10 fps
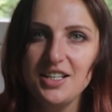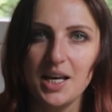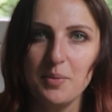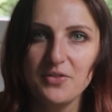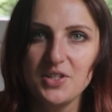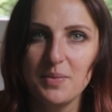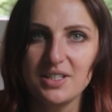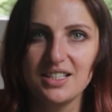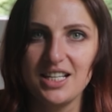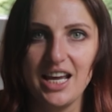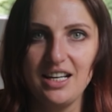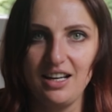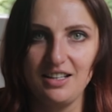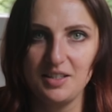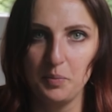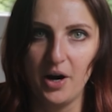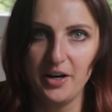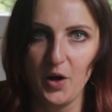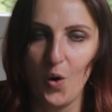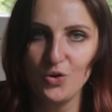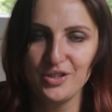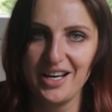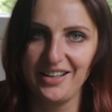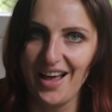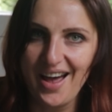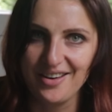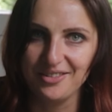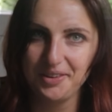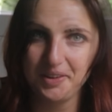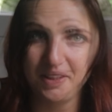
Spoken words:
some of them are staying in the barn all their life.